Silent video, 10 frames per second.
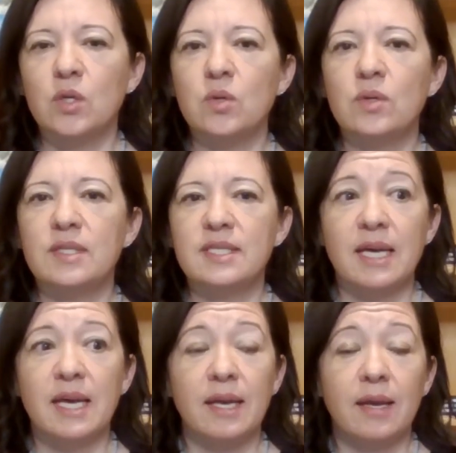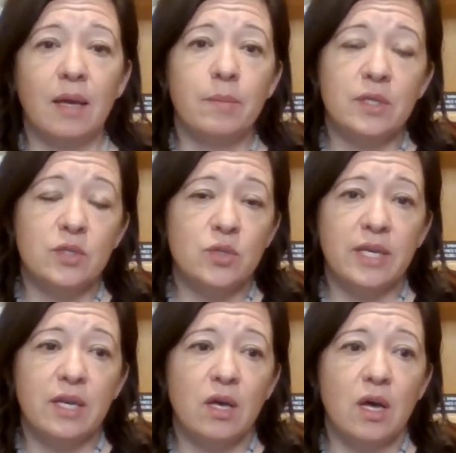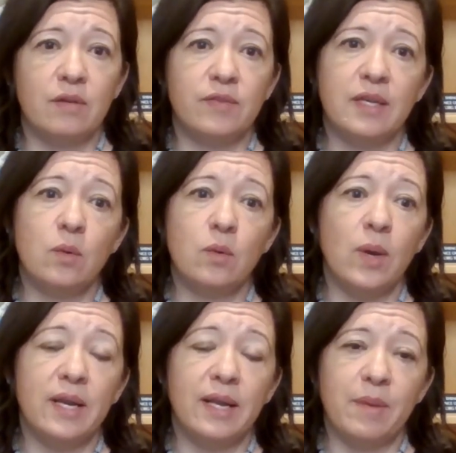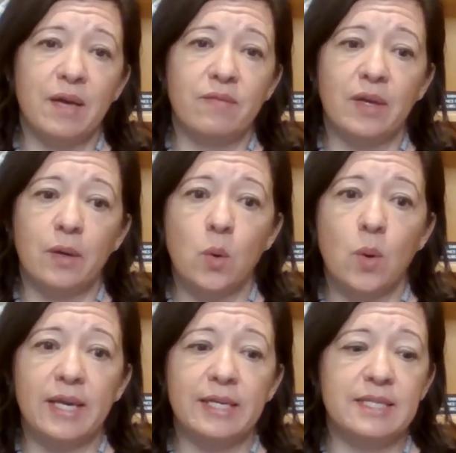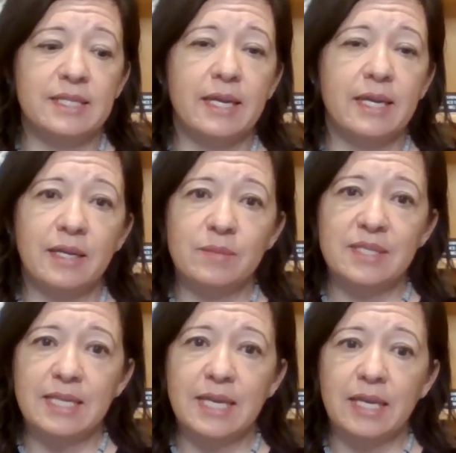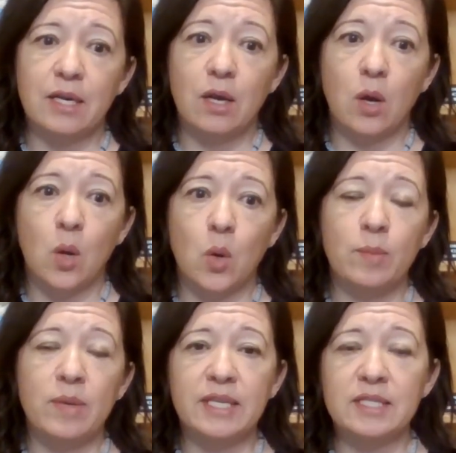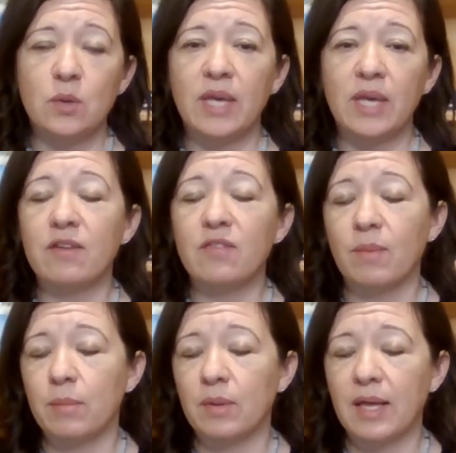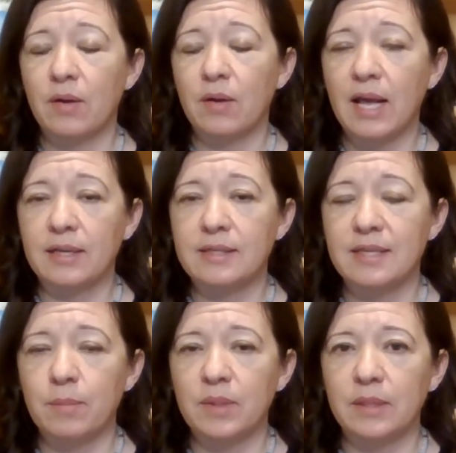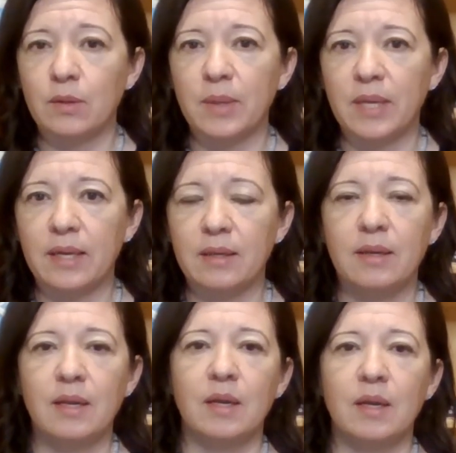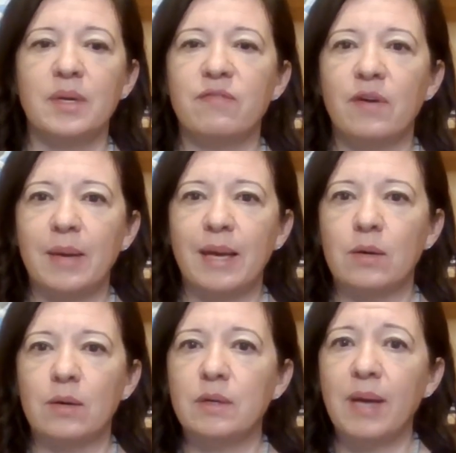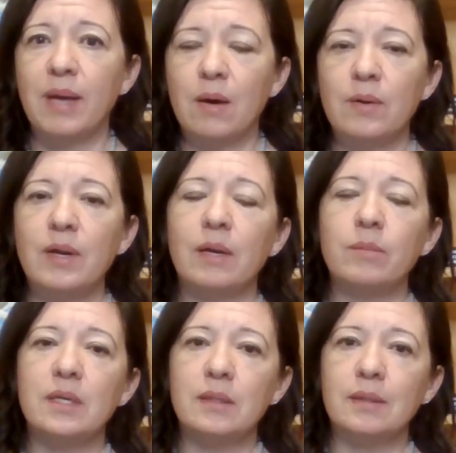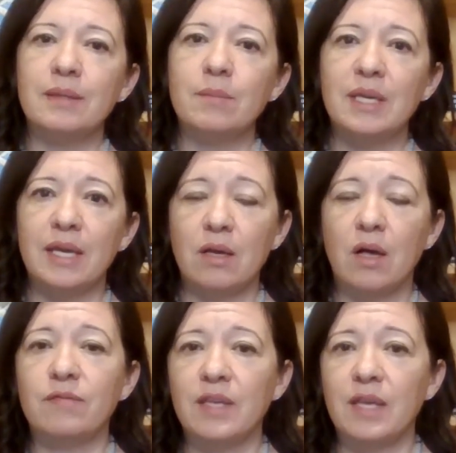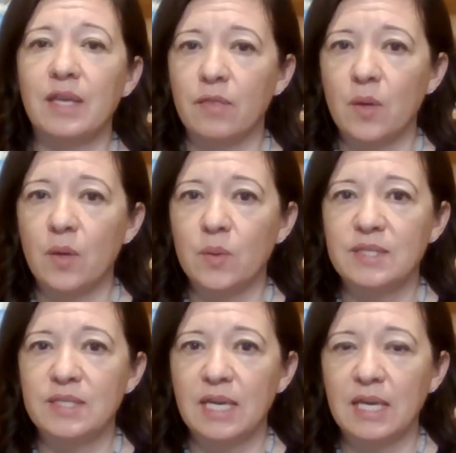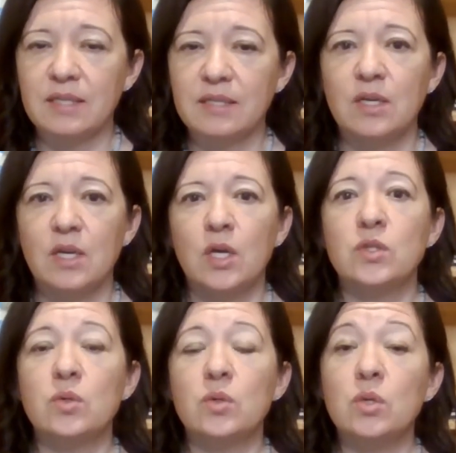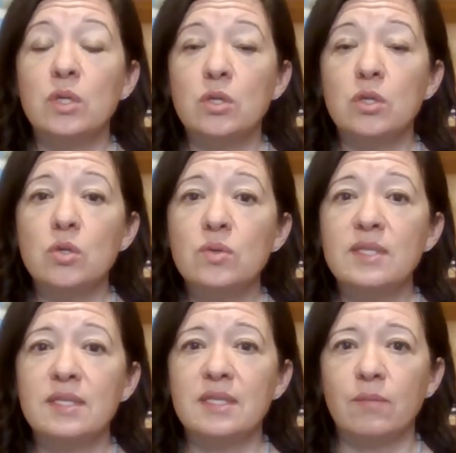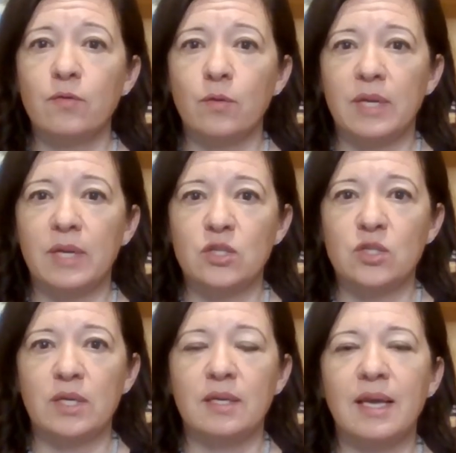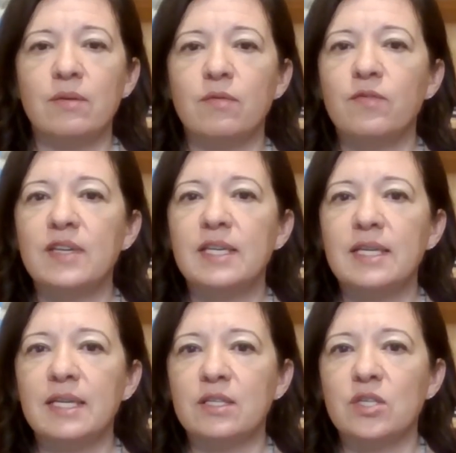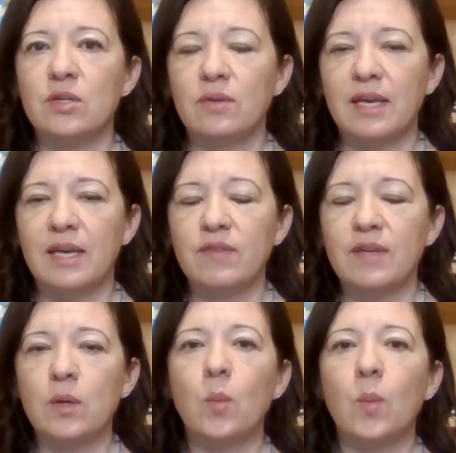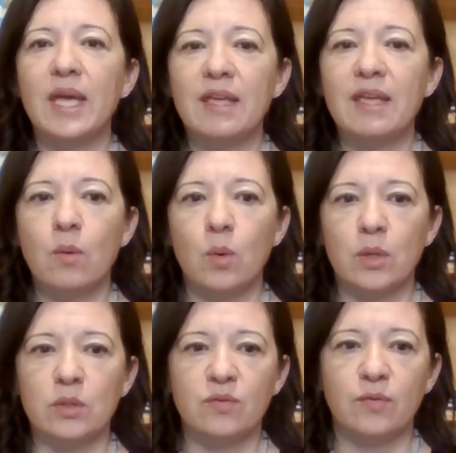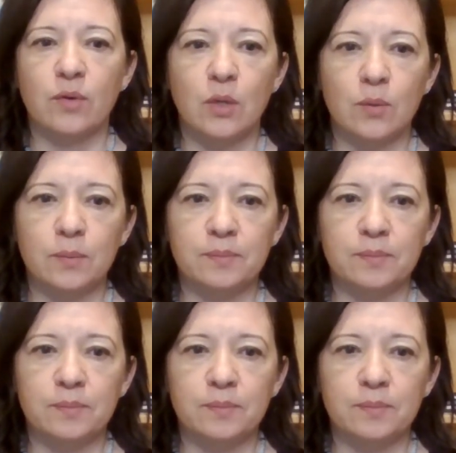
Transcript: You could say, I'm going to drink coffee when I'm having a quiet day and I'm staying at home, and it's okay if my bladder acts up a little bit. But if I'm out and about, I'm going to eliminate coffee on those days. So you can use this information and fit it into your life in a way that works for you.